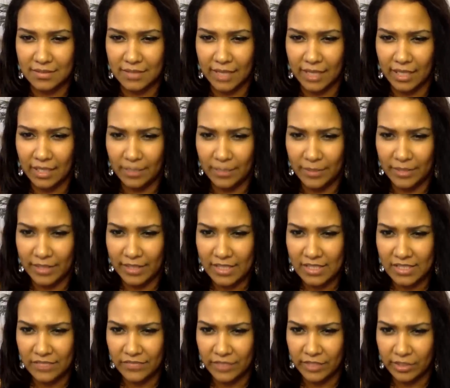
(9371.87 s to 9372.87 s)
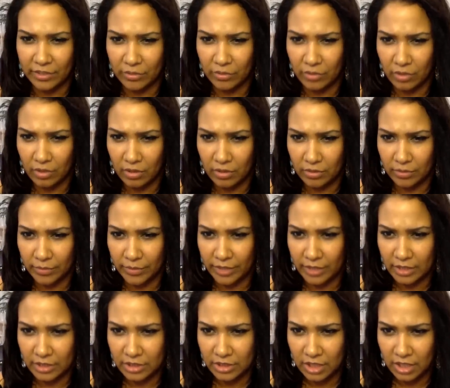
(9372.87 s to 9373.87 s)
Kayla Pink has a video called
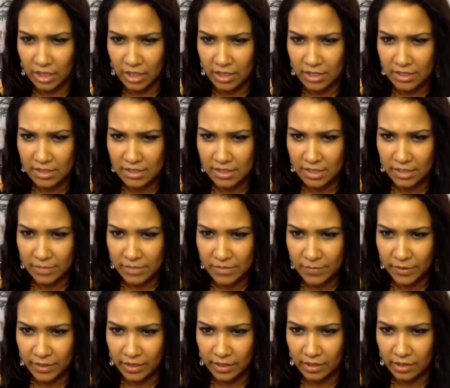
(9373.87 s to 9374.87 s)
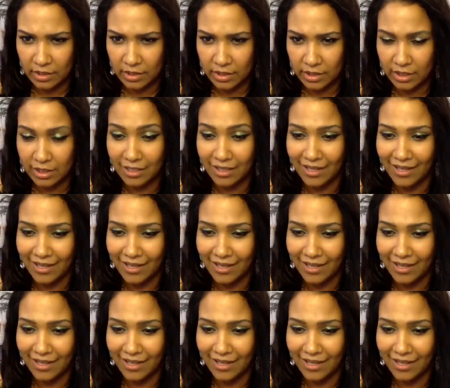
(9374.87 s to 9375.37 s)
Being Shy. It's the same as being ugly.